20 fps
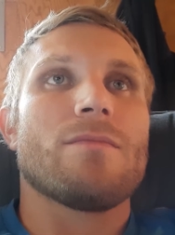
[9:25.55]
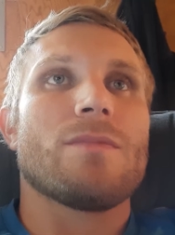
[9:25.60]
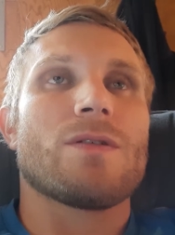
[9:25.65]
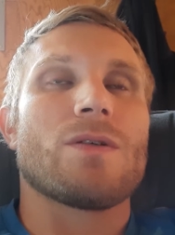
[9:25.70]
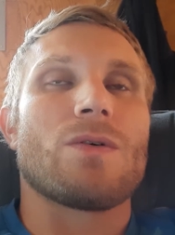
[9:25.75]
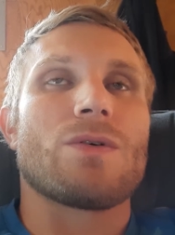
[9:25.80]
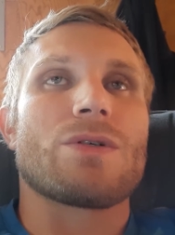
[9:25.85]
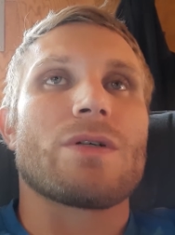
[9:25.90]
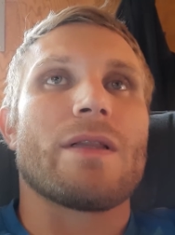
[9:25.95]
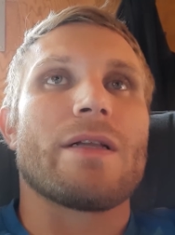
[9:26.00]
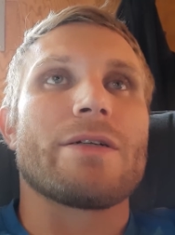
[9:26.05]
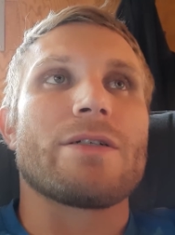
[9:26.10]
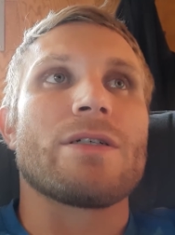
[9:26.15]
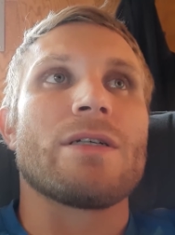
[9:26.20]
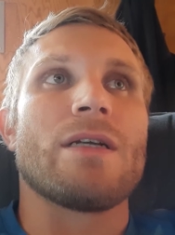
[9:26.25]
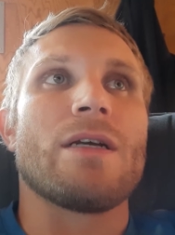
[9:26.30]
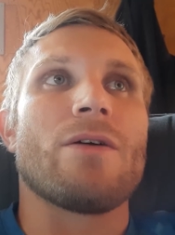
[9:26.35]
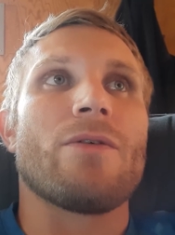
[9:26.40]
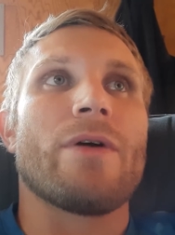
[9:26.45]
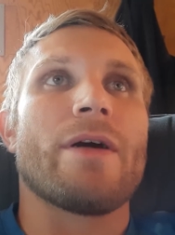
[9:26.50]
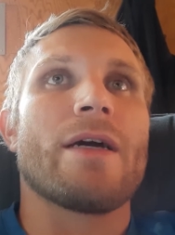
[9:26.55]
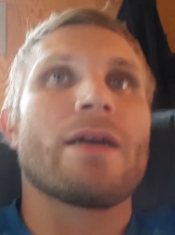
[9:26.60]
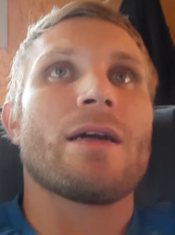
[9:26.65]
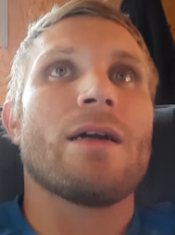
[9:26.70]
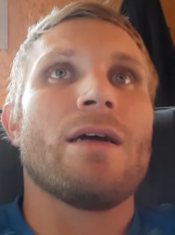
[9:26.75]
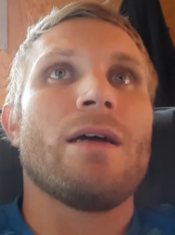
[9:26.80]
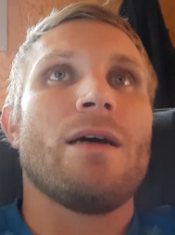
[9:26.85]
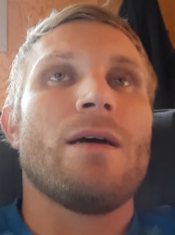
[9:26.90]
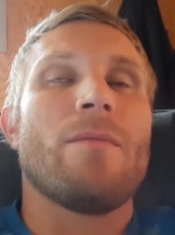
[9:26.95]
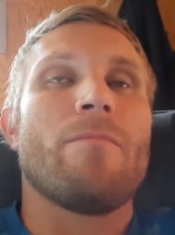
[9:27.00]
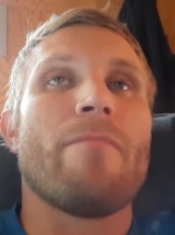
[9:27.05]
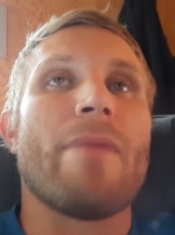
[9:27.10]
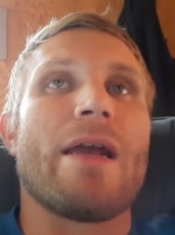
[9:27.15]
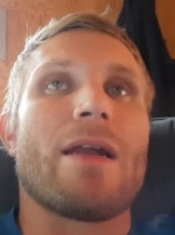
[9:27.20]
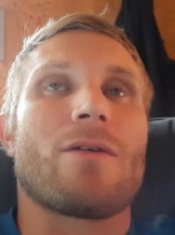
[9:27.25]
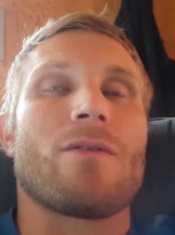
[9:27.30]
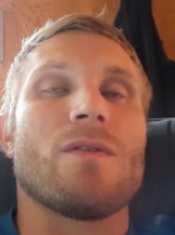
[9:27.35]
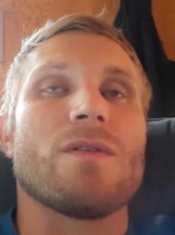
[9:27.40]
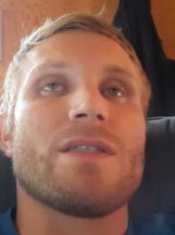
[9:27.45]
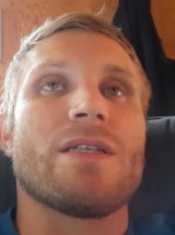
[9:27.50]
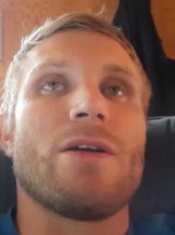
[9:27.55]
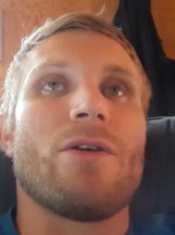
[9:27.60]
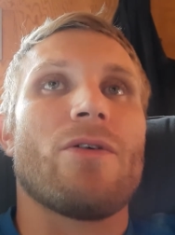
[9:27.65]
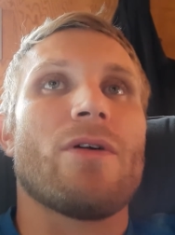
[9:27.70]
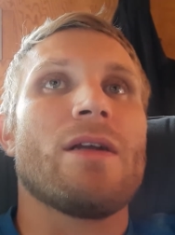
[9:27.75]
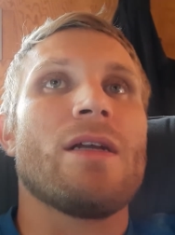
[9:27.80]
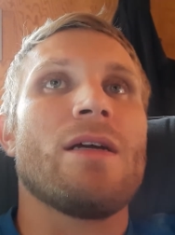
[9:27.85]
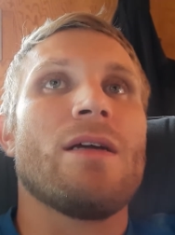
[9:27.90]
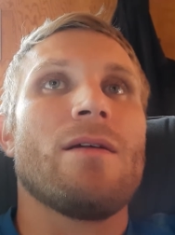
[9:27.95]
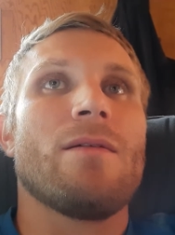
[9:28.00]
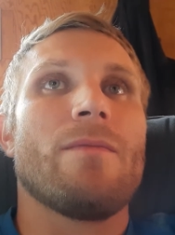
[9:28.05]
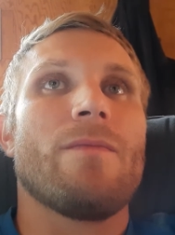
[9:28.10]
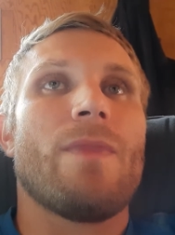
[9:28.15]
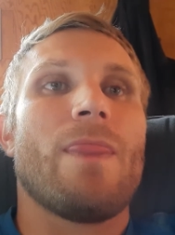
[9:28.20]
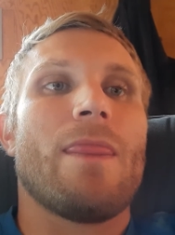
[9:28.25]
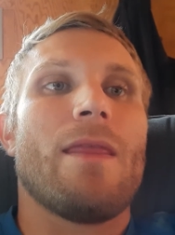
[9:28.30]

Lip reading: social engineering, medical tyranny,